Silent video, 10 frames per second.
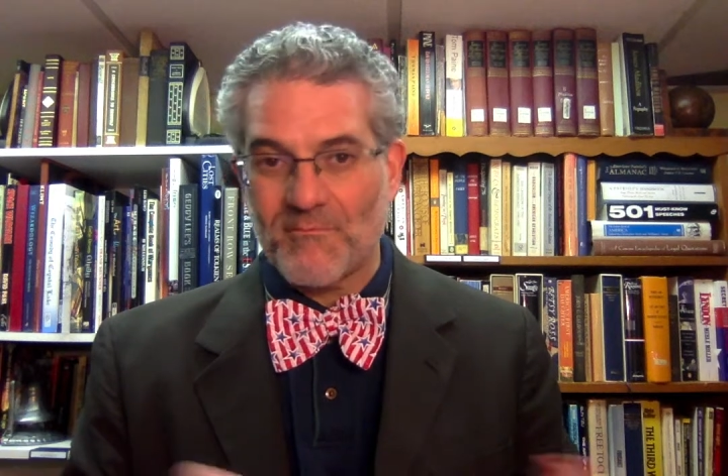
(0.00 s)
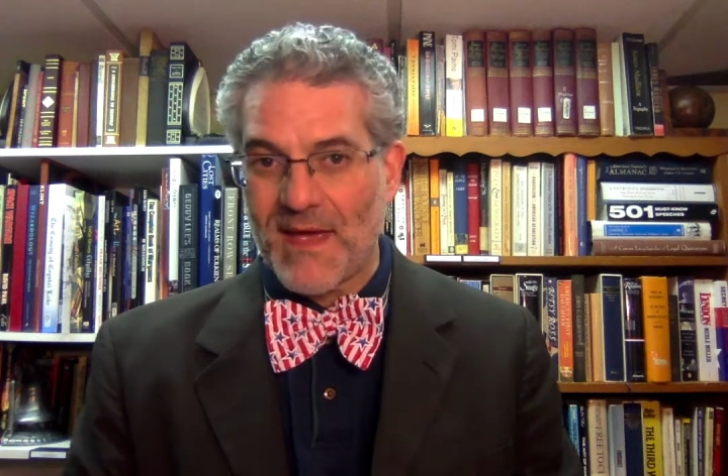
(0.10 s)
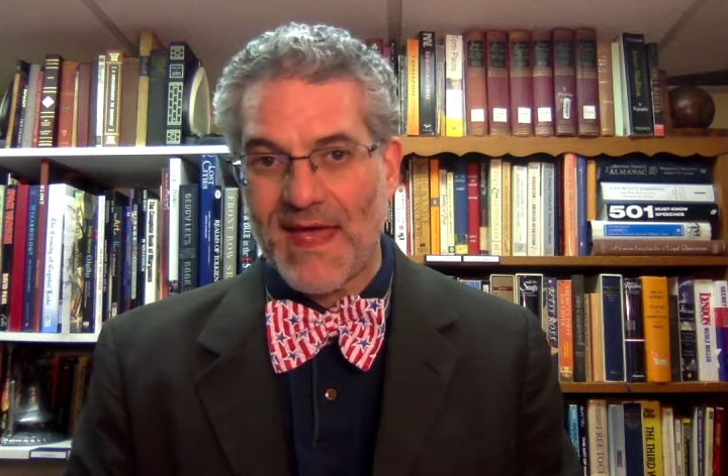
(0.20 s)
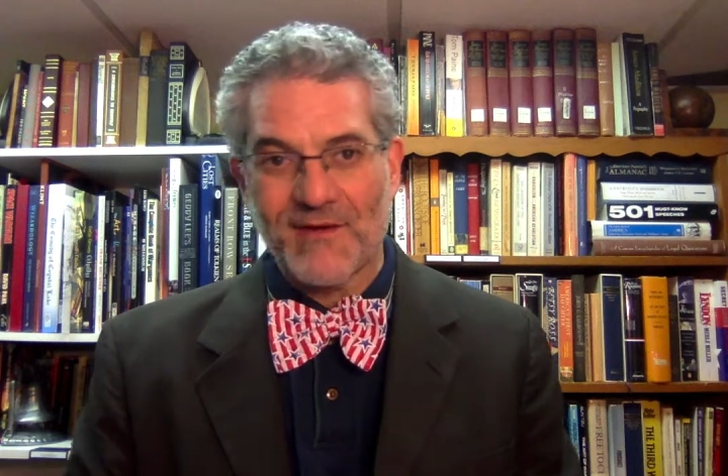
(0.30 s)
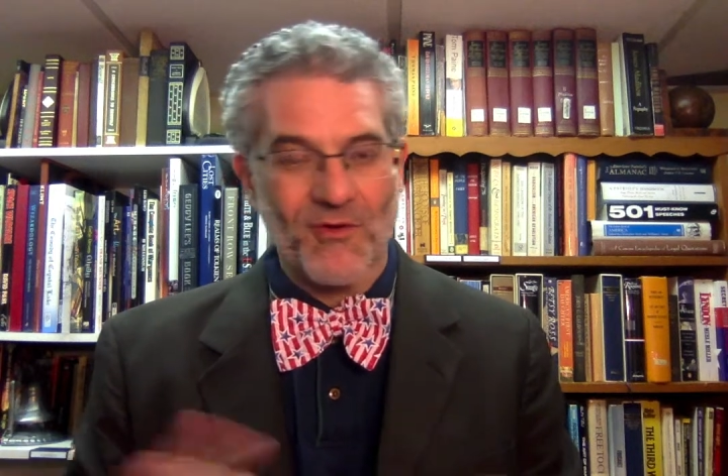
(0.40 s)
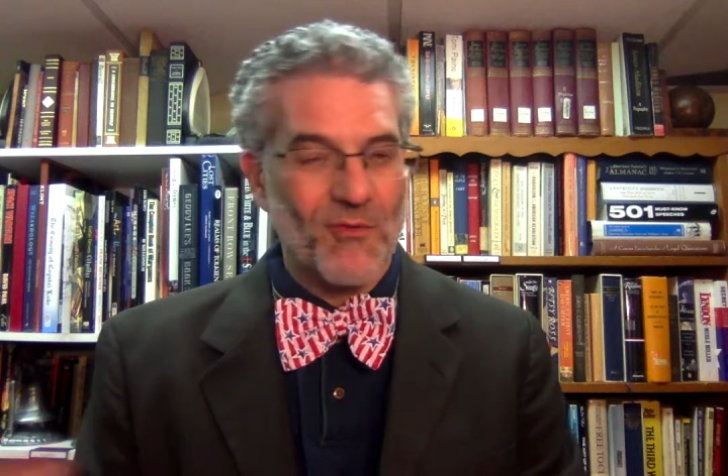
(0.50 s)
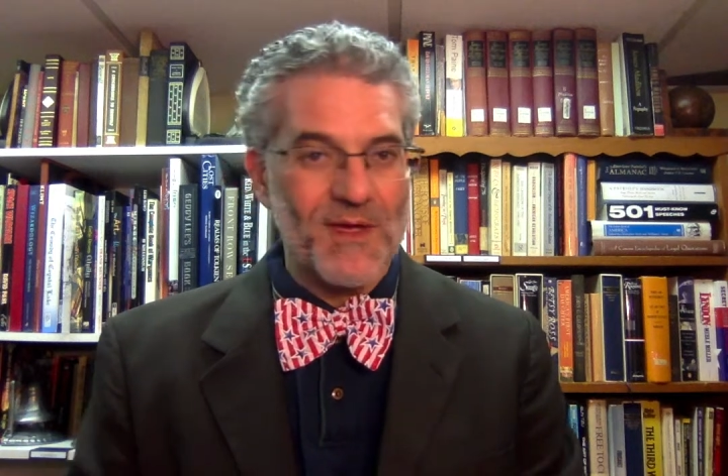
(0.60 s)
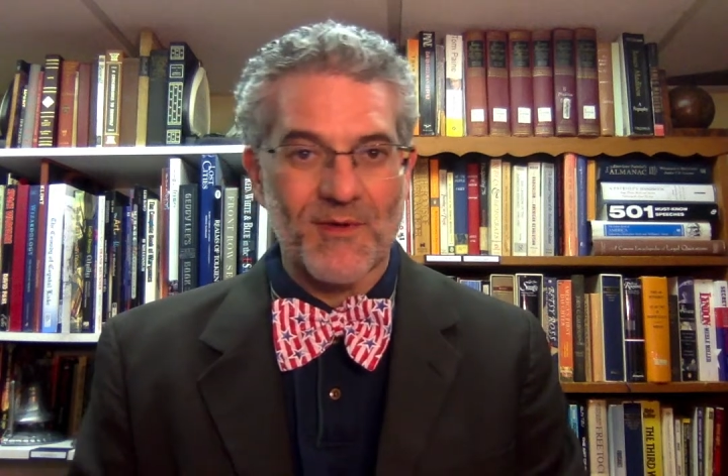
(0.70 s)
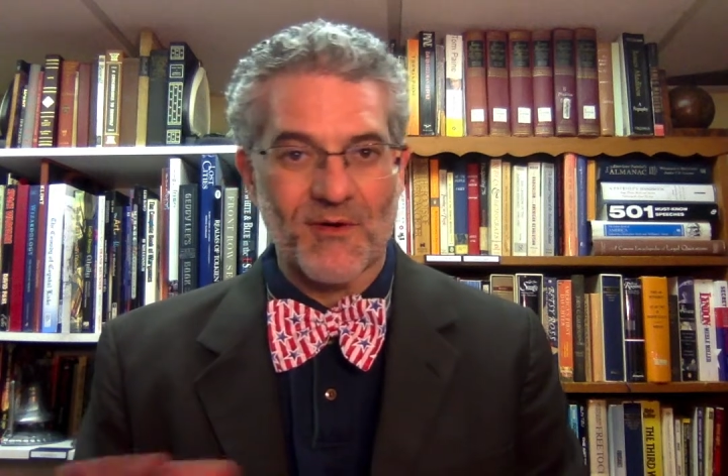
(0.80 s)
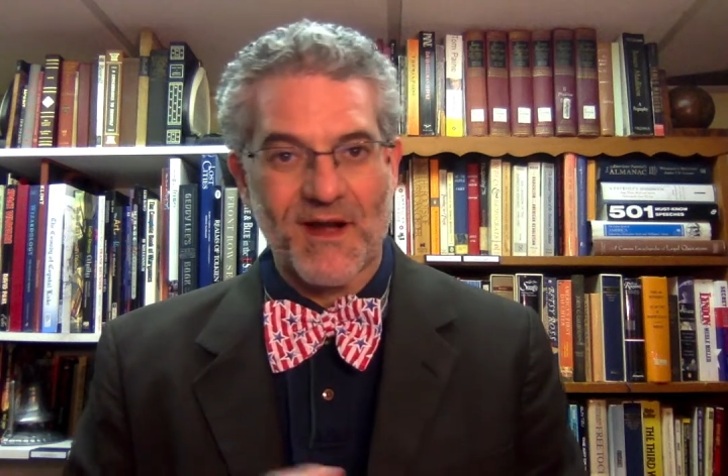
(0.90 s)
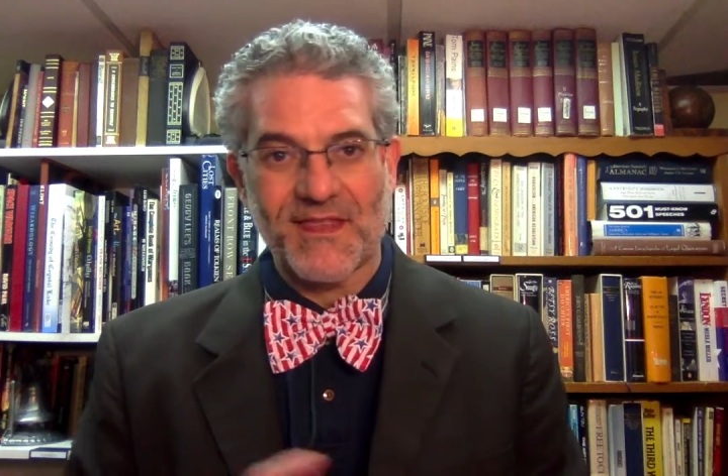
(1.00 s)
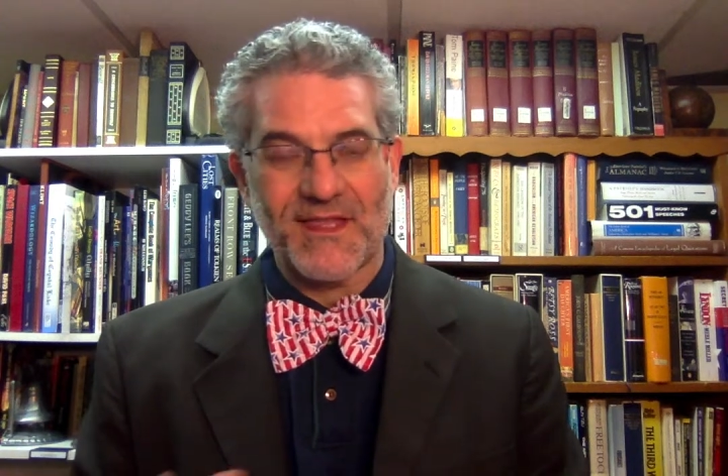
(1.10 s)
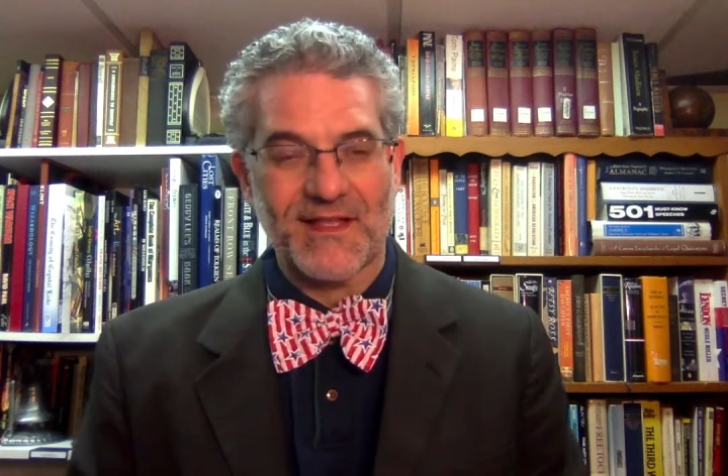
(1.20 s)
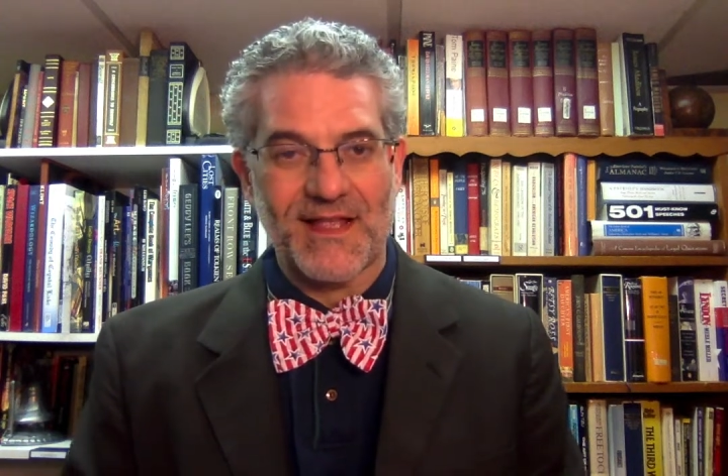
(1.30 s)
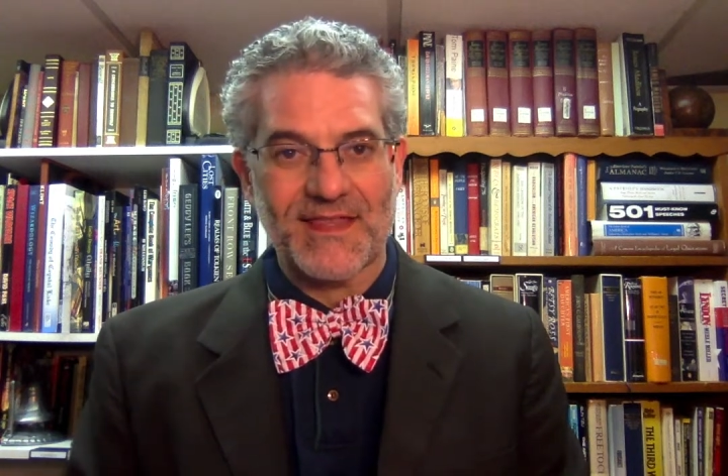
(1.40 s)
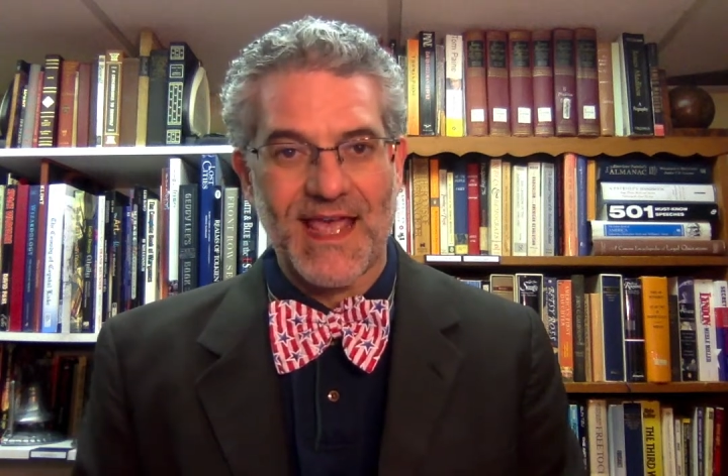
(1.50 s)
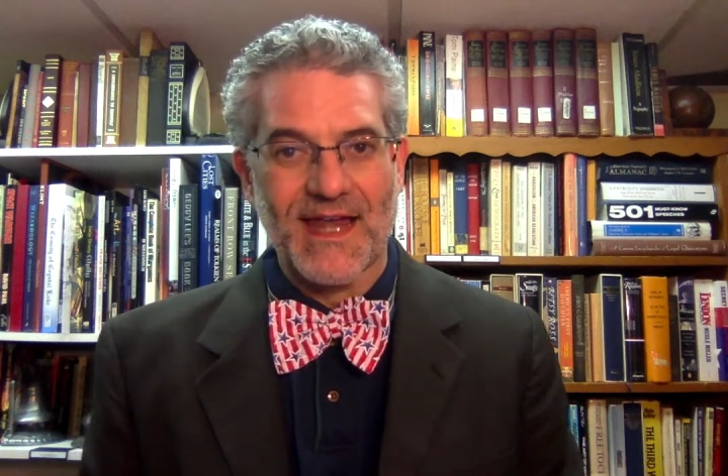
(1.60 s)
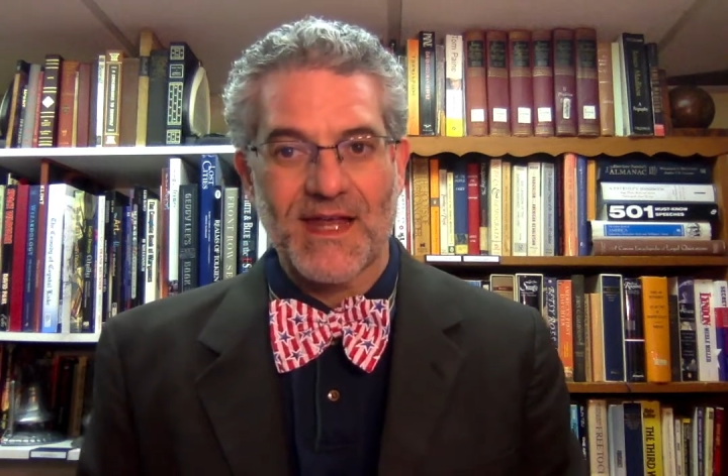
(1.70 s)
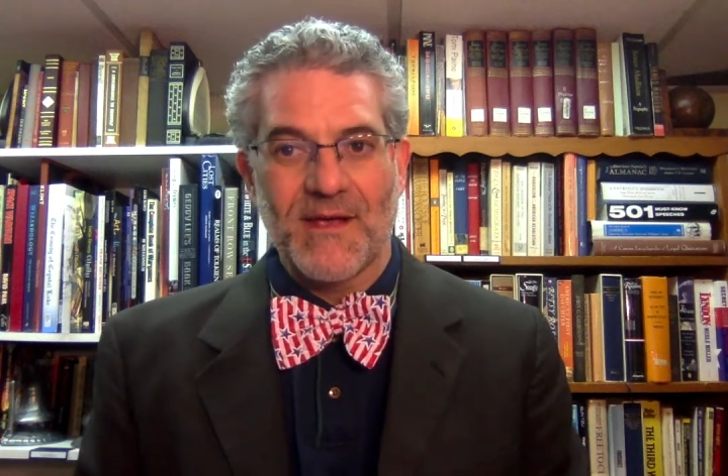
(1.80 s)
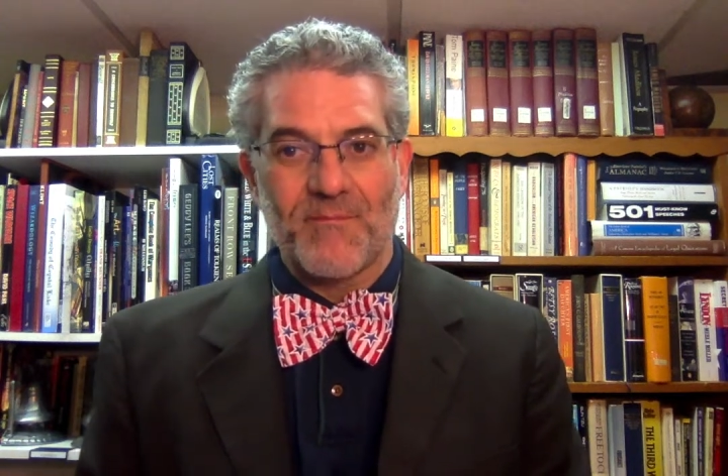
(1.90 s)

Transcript: men or women or anything like that,